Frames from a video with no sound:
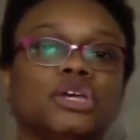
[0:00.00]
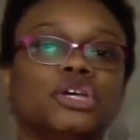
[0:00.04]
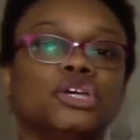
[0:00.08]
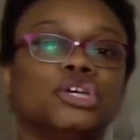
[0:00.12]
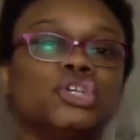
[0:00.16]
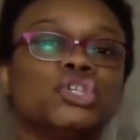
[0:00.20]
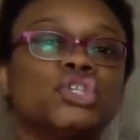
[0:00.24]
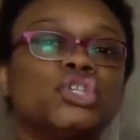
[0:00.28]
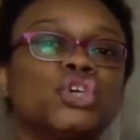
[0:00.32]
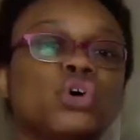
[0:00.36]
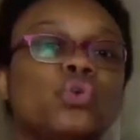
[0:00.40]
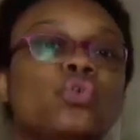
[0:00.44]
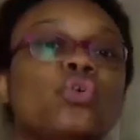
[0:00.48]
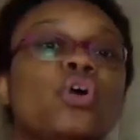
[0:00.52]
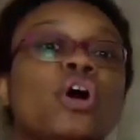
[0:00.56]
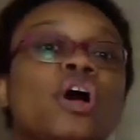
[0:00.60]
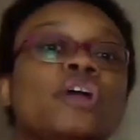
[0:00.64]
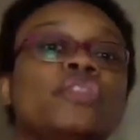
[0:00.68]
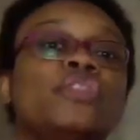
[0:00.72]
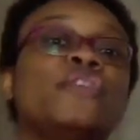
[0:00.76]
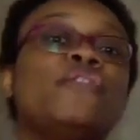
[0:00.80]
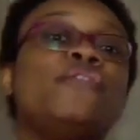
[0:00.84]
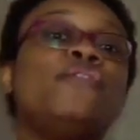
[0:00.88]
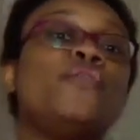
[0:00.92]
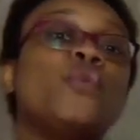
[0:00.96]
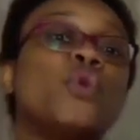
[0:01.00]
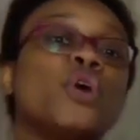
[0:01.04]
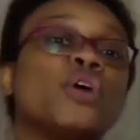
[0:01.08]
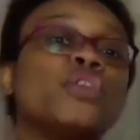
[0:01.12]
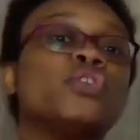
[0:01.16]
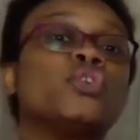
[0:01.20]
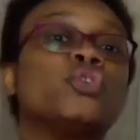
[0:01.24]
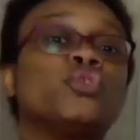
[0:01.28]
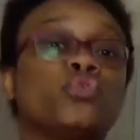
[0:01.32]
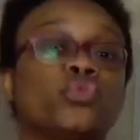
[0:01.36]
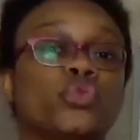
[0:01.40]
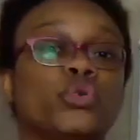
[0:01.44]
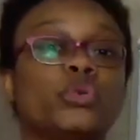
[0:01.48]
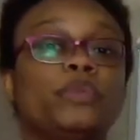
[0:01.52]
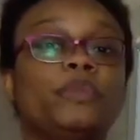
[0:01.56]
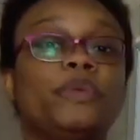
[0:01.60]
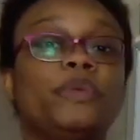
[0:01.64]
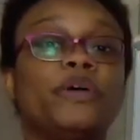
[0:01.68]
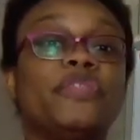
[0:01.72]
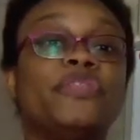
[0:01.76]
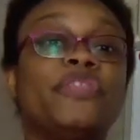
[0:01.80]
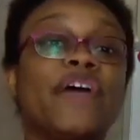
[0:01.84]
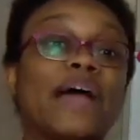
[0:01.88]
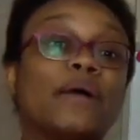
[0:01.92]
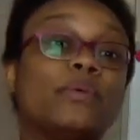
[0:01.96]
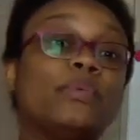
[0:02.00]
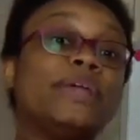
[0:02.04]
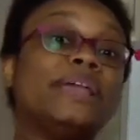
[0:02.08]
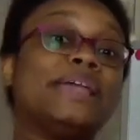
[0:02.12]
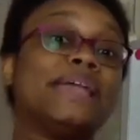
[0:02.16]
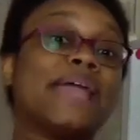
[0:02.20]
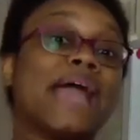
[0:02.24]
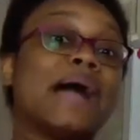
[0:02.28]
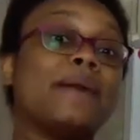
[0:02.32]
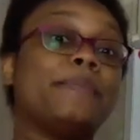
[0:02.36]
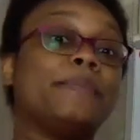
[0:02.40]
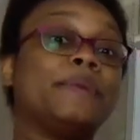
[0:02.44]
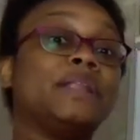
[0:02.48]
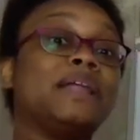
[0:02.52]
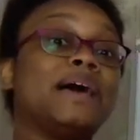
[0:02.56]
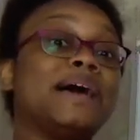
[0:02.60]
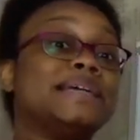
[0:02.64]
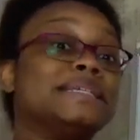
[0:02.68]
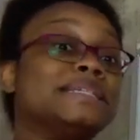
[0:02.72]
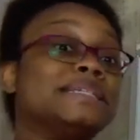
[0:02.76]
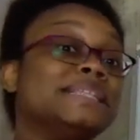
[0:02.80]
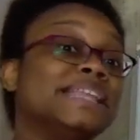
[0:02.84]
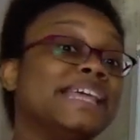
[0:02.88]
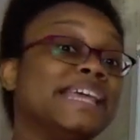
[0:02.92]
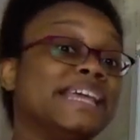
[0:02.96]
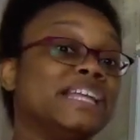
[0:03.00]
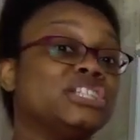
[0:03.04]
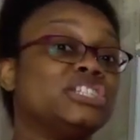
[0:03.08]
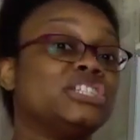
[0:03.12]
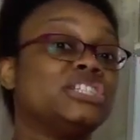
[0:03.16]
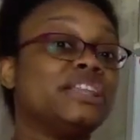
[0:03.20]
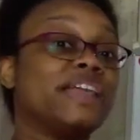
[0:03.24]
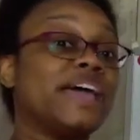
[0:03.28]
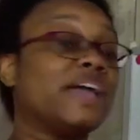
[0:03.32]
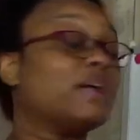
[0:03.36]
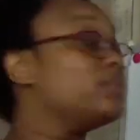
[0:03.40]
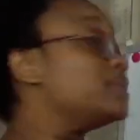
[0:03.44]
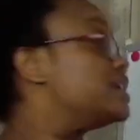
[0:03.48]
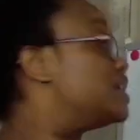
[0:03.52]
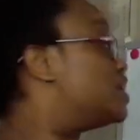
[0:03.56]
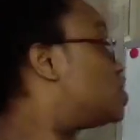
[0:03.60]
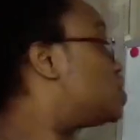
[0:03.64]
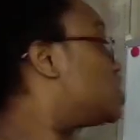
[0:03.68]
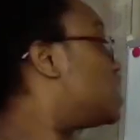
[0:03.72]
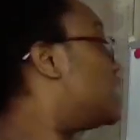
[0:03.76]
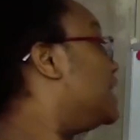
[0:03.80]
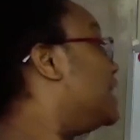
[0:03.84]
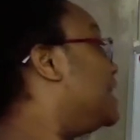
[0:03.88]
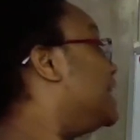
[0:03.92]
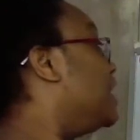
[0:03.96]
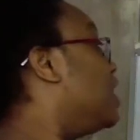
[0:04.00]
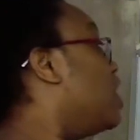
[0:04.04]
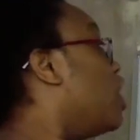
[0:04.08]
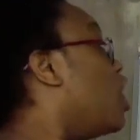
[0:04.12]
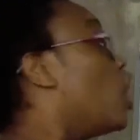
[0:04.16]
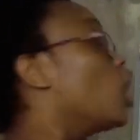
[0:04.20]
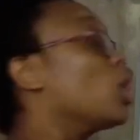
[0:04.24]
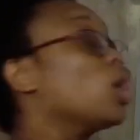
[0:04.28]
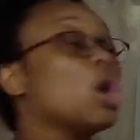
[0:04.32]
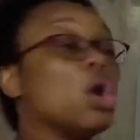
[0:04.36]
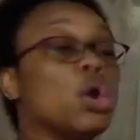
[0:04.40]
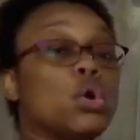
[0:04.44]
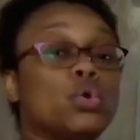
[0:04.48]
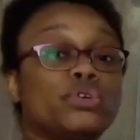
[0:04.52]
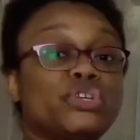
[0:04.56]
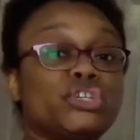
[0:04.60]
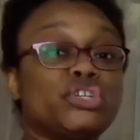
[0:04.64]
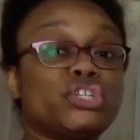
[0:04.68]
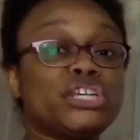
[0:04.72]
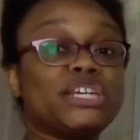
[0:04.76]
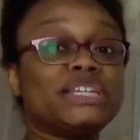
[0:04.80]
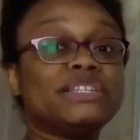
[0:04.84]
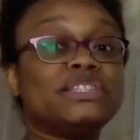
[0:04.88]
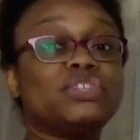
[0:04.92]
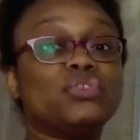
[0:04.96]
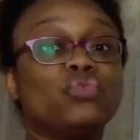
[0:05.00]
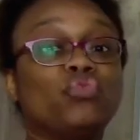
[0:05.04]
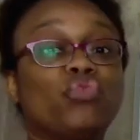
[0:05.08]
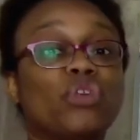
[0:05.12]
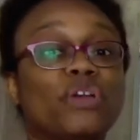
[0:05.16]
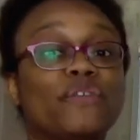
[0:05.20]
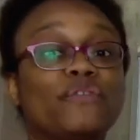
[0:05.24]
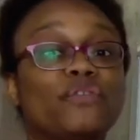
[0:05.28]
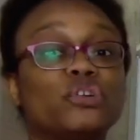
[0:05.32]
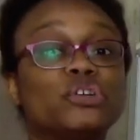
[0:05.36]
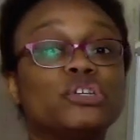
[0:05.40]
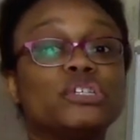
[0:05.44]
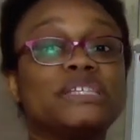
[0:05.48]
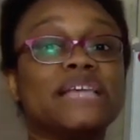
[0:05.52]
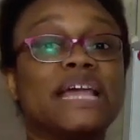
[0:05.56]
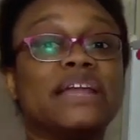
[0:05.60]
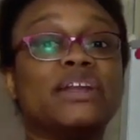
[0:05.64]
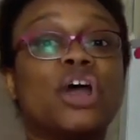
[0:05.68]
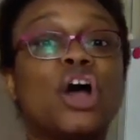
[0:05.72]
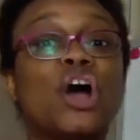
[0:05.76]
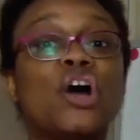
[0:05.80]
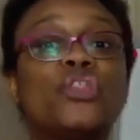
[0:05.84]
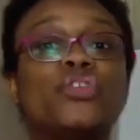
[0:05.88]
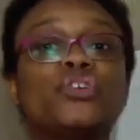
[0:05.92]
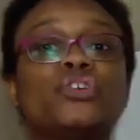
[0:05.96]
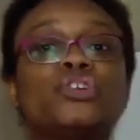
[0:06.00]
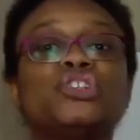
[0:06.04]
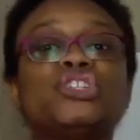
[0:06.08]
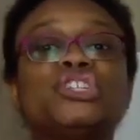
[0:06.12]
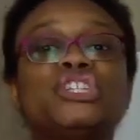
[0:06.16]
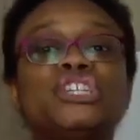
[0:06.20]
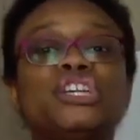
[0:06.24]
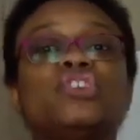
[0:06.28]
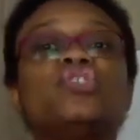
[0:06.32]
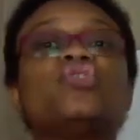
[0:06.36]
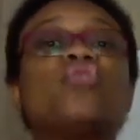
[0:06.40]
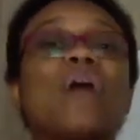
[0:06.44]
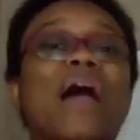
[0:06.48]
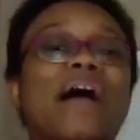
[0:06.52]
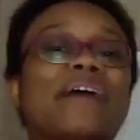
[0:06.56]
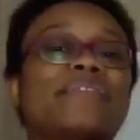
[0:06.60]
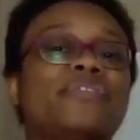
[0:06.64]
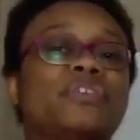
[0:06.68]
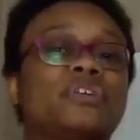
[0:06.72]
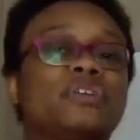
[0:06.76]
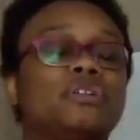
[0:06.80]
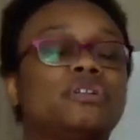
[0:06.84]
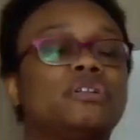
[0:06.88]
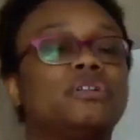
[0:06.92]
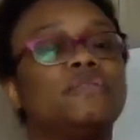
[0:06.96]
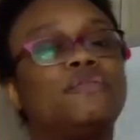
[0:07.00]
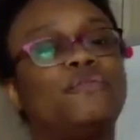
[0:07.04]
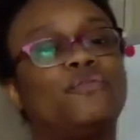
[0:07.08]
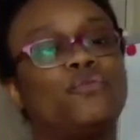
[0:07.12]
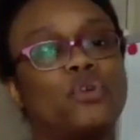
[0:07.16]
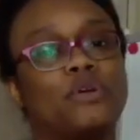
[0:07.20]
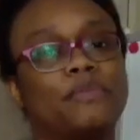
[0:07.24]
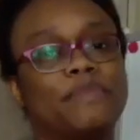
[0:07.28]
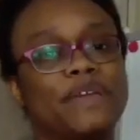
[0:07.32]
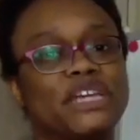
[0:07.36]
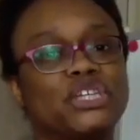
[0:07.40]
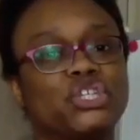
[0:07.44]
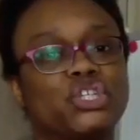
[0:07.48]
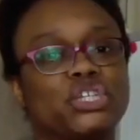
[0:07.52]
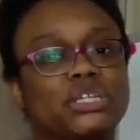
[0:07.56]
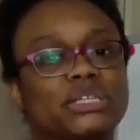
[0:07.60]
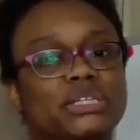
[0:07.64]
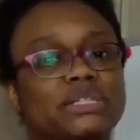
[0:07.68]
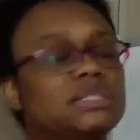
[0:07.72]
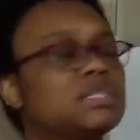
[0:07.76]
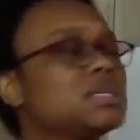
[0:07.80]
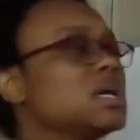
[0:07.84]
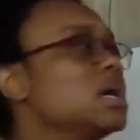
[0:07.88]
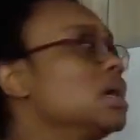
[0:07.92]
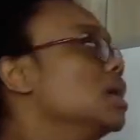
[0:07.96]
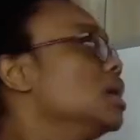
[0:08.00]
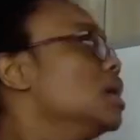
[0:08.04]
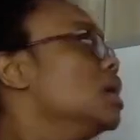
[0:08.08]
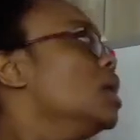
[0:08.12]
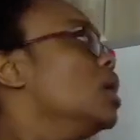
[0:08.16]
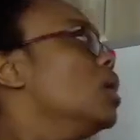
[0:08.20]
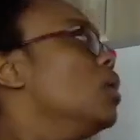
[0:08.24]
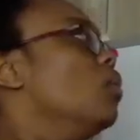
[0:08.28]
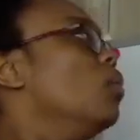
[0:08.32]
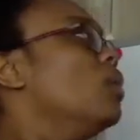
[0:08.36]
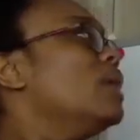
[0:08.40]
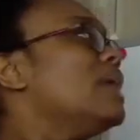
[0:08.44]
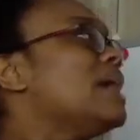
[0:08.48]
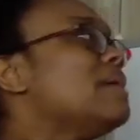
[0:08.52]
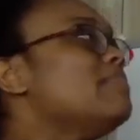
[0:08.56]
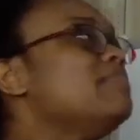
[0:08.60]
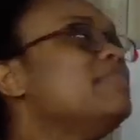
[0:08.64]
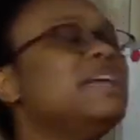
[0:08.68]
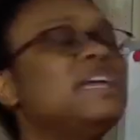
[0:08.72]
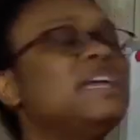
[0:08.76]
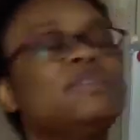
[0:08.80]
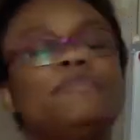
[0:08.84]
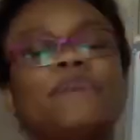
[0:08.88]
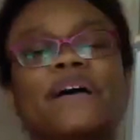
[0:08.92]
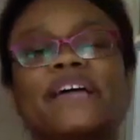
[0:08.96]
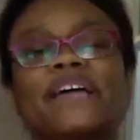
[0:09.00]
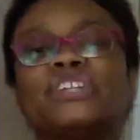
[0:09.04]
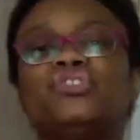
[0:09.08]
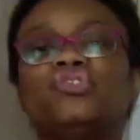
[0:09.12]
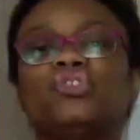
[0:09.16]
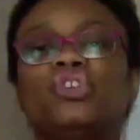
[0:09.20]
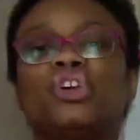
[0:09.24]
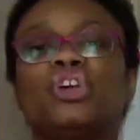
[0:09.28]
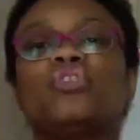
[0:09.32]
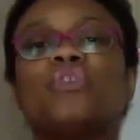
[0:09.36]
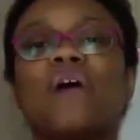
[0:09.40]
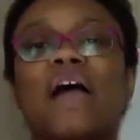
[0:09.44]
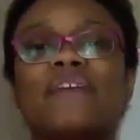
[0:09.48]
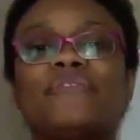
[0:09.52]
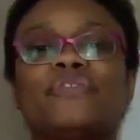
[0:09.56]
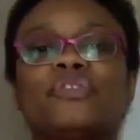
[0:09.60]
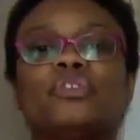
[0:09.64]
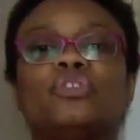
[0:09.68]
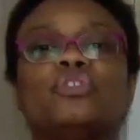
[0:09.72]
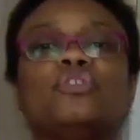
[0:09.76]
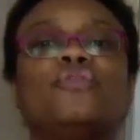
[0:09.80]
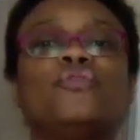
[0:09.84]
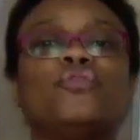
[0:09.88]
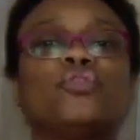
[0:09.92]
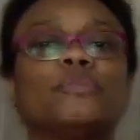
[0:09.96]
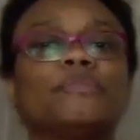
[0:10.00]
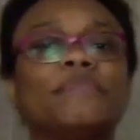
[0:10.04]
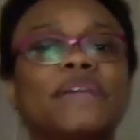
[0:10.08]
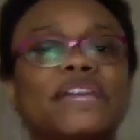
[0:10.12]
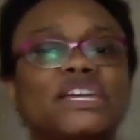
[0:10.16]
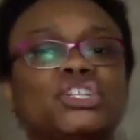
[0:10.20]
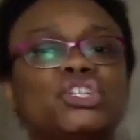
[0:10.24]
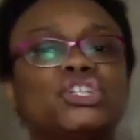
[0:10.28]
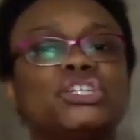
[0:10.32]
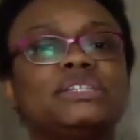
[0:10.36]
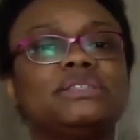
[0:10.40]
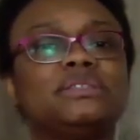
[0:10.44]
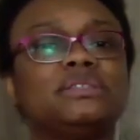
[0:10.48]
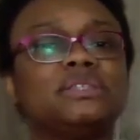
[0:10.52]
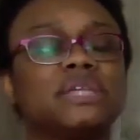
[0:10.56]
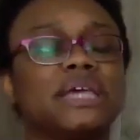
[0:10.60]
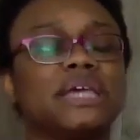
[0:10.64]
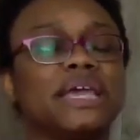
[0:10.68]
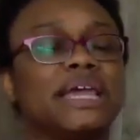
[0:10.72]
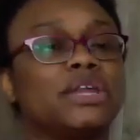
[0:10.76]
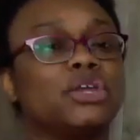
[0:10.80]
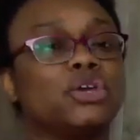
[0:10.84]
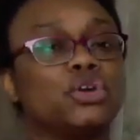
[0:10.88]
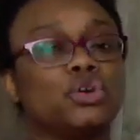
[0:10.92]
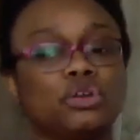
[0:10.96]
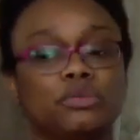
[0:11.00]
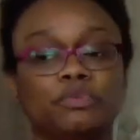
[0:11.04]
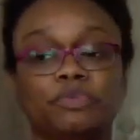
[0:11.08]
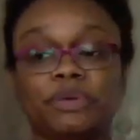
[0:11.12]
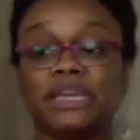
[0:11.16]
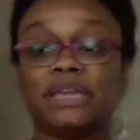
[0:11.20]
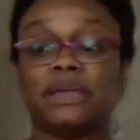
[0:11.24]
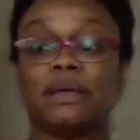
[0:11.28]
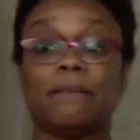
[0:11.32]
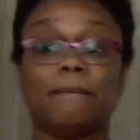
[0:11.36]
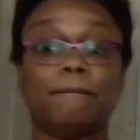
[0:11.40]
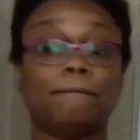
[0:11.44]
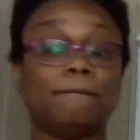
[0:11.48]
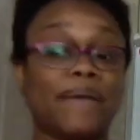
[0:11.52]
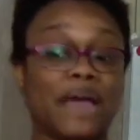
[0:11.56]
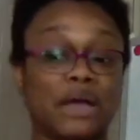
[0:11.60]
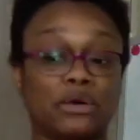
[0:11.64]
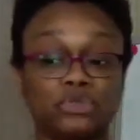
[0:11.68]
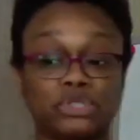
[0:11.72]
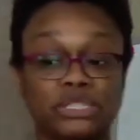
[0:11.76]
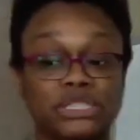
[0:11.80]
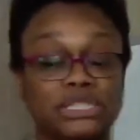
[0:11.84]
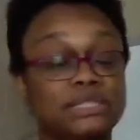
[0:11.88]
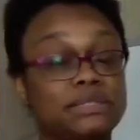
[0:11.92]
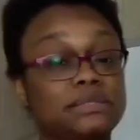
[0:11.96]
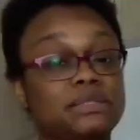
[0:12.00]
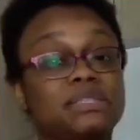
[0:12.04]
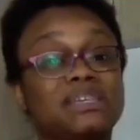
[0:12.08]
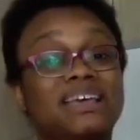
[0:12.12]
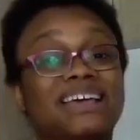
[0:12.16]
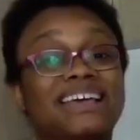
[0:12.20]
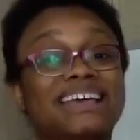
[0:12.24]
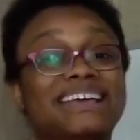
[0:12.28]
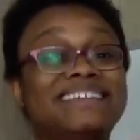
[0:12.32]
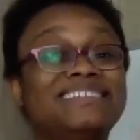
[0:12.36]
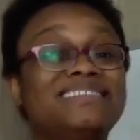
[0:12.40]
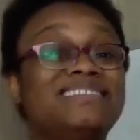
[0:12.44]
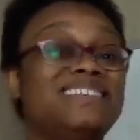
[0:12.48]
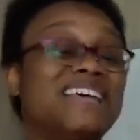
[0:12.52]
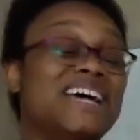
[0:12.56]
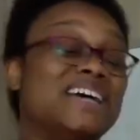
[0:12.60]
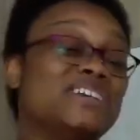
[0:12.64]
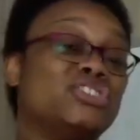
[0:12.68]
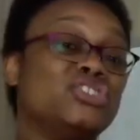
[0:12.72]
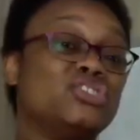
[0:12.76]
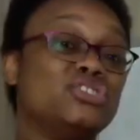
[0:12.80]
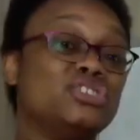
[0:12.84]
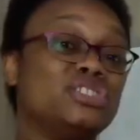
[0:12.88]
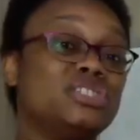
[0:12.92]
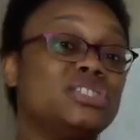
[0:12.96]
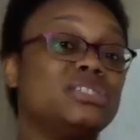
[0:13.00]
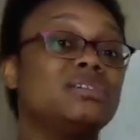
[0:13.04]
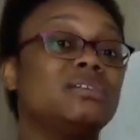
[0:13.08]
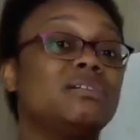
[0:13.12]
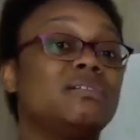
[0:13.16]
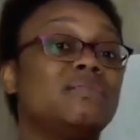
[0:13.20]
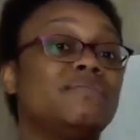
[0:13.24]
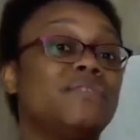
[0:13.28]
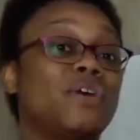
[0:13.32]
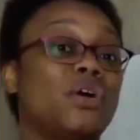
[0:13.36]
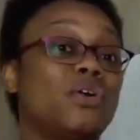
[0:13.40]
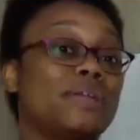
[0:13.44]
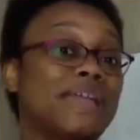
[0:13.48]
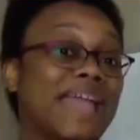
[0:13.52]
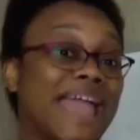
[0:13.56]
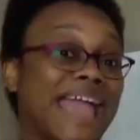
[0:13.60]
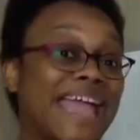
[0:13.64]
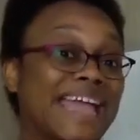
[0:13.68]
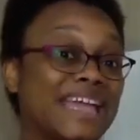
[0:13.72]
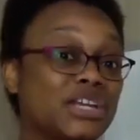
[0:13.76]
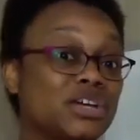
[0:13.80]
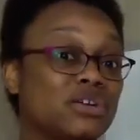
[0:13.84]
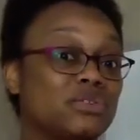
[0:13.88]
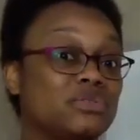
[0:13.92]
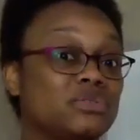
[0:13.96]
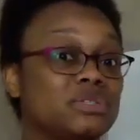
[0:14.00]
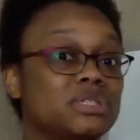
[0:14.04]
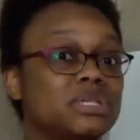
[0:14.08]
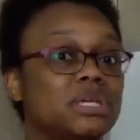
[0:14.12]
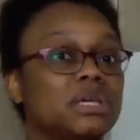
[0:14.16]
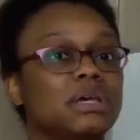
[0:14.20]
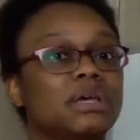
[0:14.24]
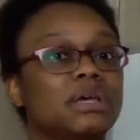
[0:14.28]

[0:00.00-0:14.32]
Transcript: So the fourth group that we capitalize in the English language are oceans, rivers, and other geographical formations. What I mean by geographical formations, it could be mountains, deserts, volcanoes,